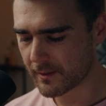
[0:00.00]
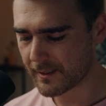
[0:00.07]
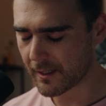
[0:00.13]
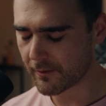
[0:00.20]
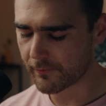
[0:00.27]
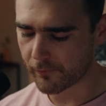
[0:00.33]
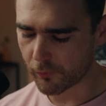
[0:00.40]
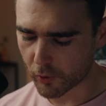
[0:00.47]

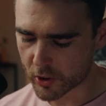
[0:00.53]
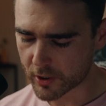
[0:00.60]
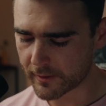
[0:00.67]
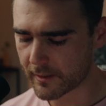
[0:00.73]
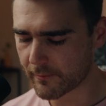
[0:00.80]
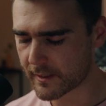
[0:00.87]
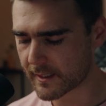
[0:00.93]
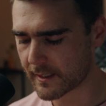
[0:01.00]

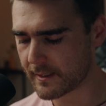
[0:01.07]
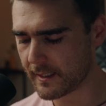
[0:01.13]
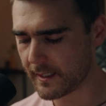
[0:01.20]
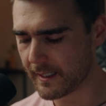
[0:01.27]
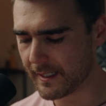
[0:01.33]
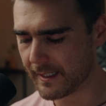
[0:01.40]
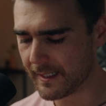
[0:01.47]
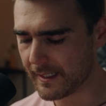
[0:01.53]
Unfortunately, the
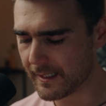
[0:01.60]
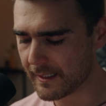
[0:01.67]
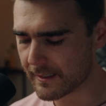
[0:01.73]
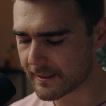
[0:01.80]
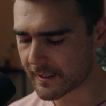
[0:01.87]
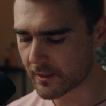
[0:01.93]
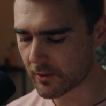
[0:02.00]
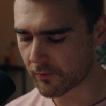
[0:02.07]
musketeer
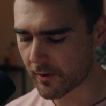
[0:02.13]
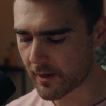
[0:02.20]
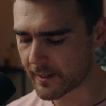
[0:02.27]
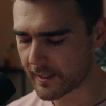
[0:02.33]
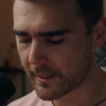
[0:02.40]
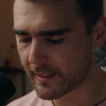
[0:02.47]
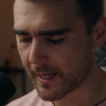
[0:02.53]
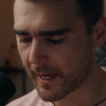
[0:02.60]
is going to run
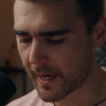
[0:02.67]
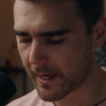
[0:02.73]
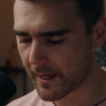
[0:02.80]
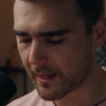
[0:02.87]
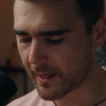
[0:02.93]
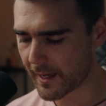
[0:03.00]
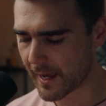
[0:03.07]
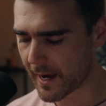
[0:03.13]
in
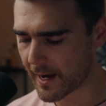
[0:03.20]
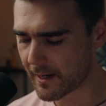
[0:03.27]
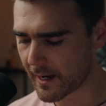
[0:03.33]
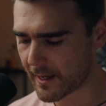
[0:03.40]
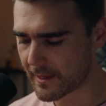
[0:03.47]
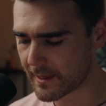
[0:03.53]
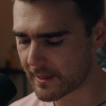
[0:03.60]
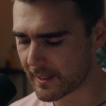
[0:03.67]
ahead,
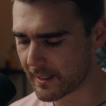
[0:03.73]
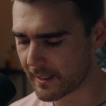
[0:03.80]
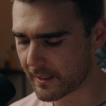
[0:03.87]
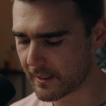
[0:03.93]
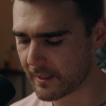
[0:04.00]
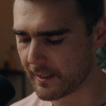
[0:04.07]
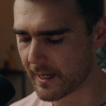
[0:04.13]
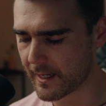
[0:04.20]
I think.
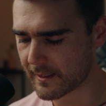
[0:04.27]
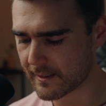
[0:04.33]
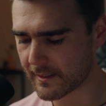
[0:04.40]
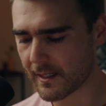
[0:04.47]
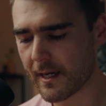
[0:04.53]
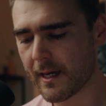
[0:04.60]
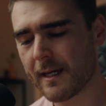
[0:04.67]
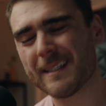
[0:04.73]

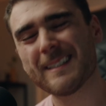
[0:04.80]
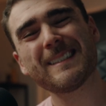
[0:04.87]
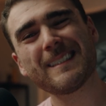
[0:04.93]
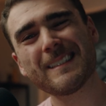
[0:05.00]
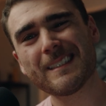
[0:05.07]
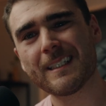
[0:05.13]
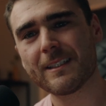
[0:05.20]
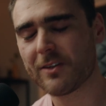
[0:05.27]
Yes.
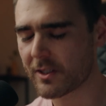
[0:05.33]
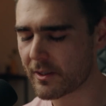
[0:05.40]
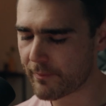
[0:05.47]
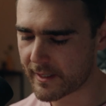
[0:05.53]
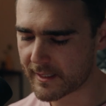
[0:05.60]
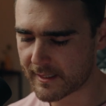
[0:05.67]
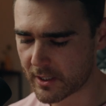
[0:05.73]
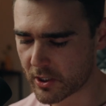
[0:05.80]
Not the
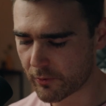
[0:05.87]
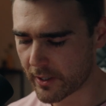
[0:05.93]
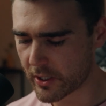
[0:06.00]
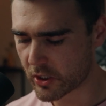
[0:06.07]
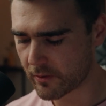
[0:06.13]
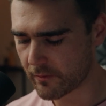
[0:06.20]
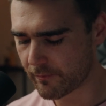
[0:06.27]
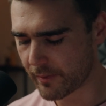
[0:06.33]
best
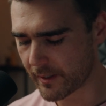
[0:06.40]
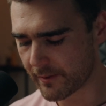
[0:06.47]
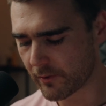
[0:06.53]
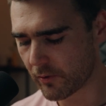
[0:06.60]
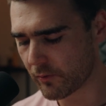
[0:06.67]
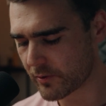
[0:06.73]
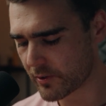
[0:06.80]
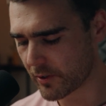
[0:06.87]
situation,
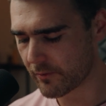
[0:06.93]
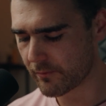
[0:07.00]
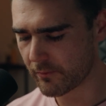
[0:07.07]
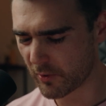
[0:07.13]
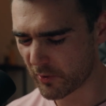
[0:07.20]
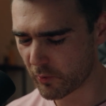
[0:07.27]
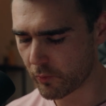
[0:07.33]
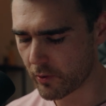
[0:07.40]
but also
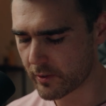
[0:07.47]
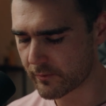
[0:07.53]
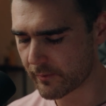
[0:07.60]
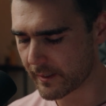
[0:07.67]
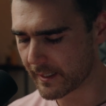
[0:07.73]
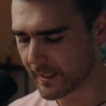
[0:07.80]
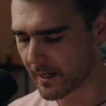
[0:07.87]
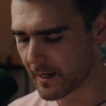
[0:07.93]
not the worst.
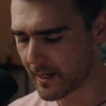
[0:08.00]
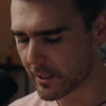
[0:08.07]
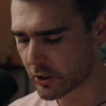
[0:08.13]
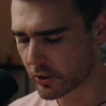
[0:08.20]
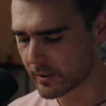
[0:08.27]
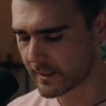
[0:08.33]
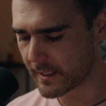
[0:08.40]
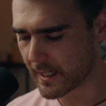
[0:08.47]
We're going to get
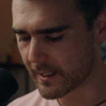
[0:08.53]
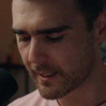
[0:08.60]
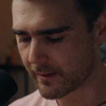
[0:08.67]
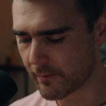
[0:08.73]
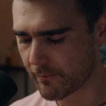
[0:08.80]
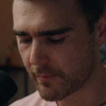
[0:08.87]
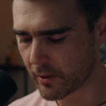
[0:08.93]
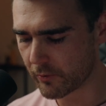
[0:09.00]
archers down
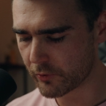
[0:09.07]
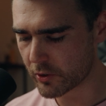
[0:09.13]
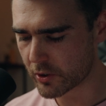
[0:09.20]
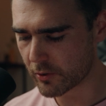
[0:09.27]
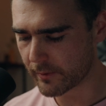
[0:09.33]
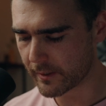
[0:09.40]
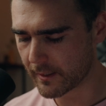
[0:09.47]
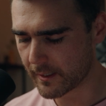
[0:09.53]
in the middle just
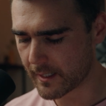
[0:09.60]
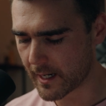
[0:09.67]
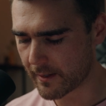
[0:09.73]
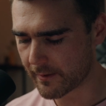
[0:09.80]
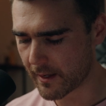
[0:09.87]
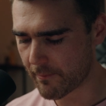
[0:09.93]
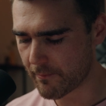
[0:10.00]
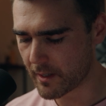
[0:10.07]
so we can
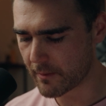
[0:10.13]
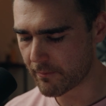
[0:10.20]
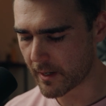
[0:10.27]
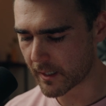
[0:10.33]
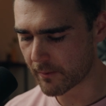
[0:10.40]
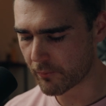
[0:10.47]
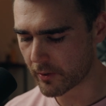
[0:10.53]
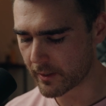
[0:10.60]
counter that mini
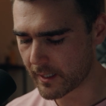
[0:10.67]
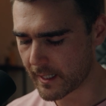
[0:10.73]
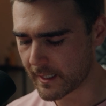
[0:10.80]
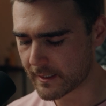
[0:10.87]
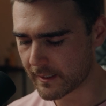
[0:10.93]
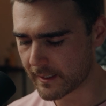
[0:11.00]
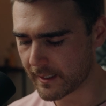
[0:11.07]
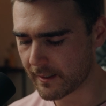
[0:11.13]
P.E.K.K.A. pretty
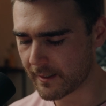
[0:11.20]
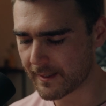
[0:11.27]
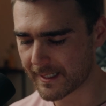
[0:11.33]
easily.